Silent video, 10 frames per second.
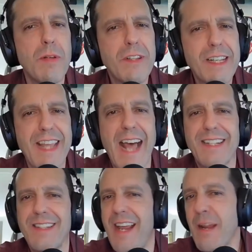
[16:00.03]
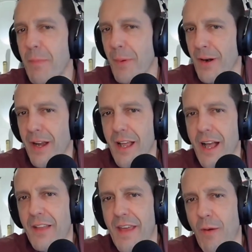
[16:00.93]
look at that taper
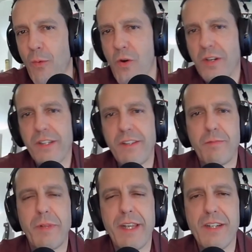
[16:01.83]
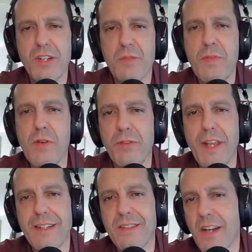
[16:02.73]
on that Warncliffe blade. Just beautiful. That's